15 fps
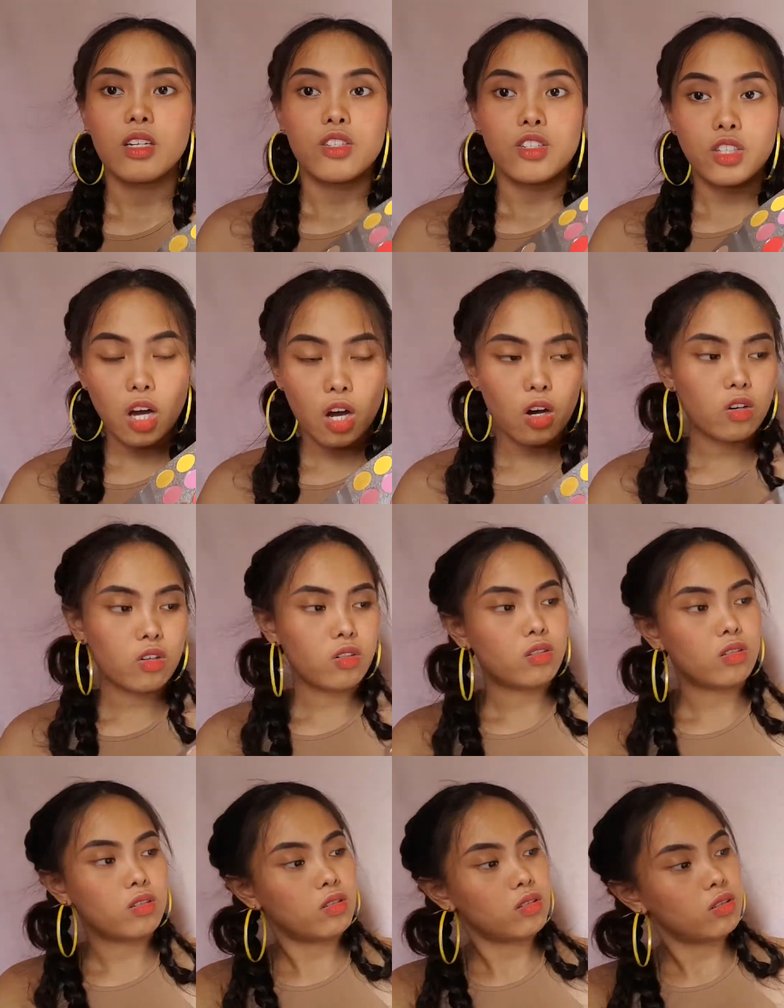So,
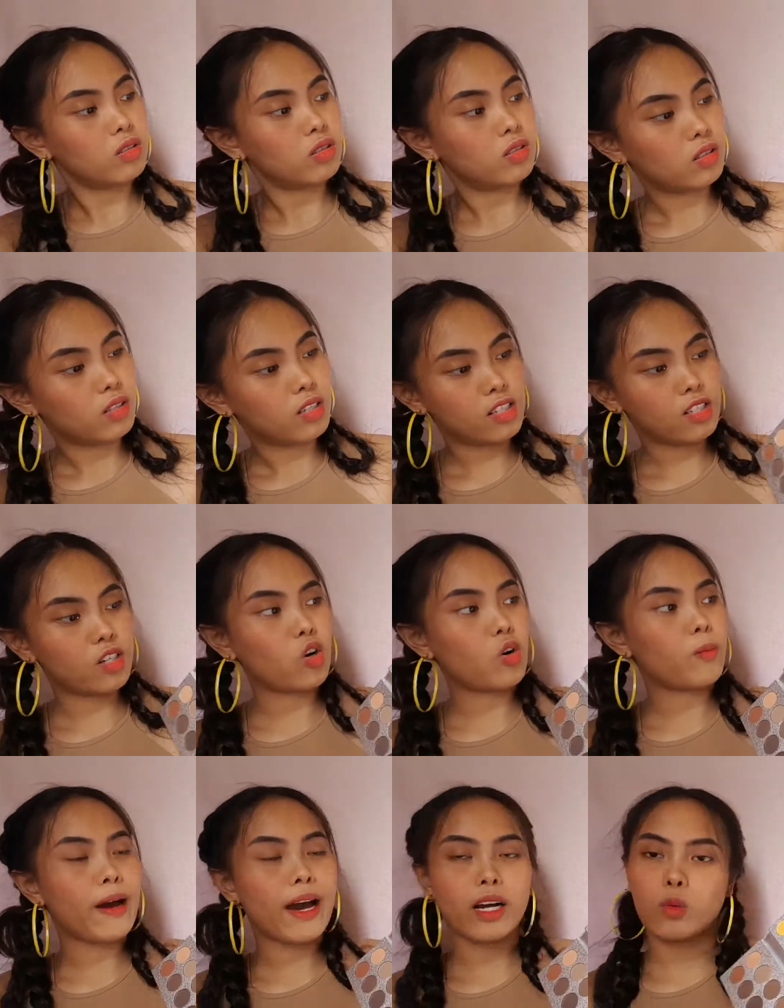let's go
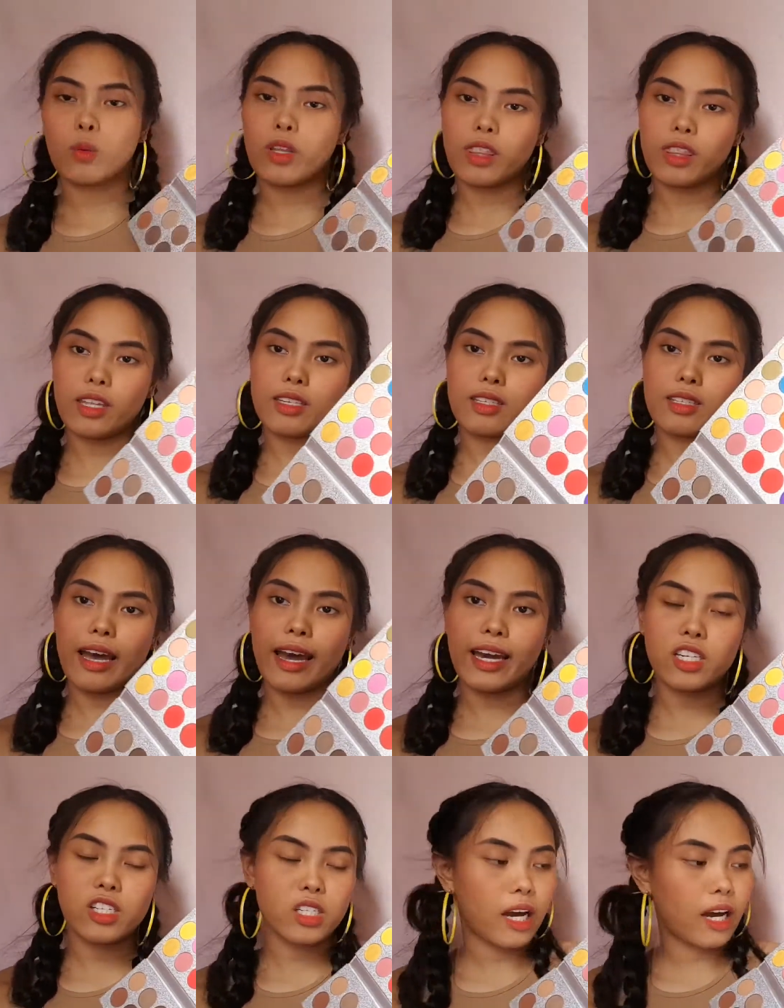back with this
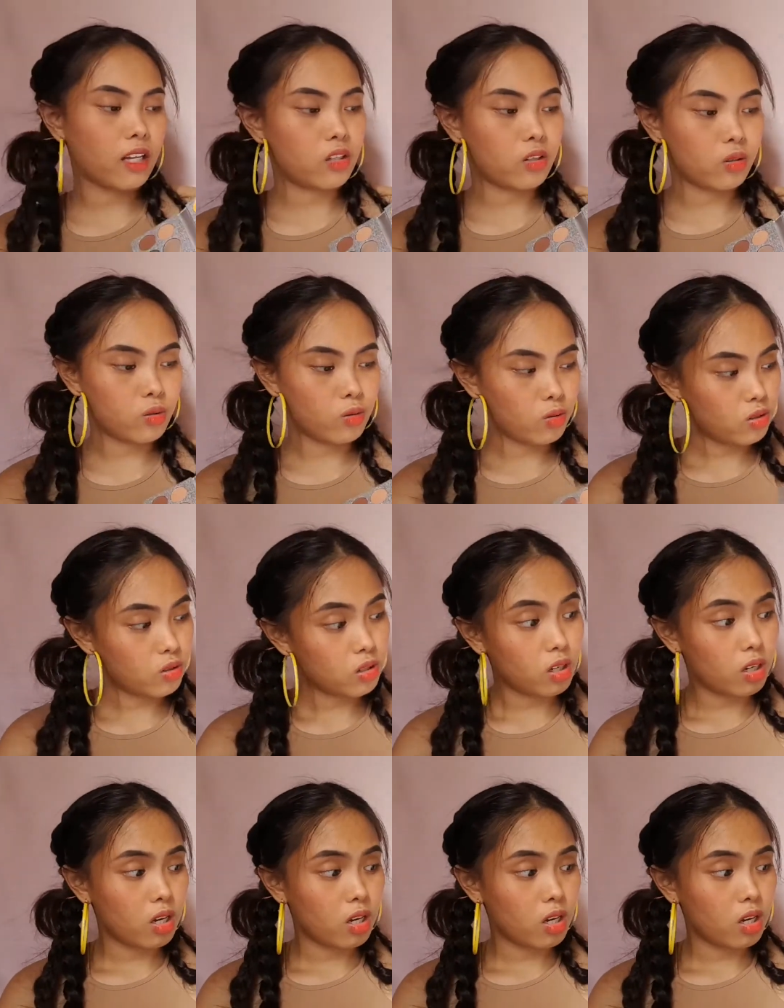eyeshadows.